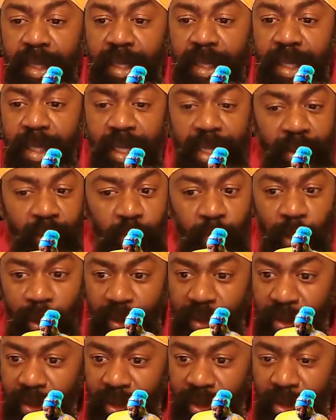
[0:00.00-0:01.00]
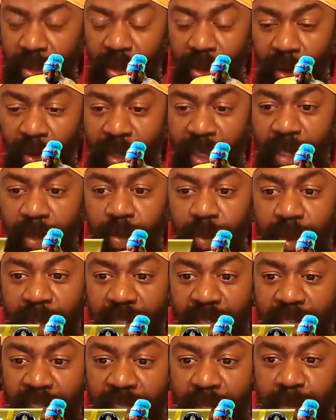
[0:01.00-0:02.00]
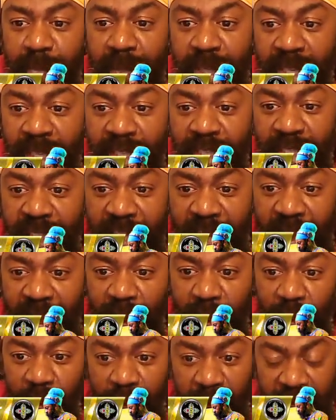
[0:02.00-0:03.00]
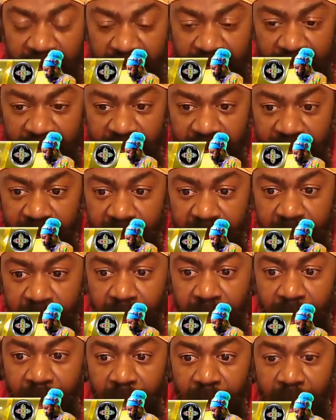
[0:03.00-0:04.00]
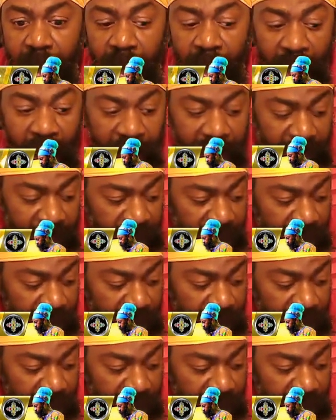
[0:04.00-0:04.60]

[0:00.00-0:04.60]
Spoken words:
It wasn't so. It was a speech directed at the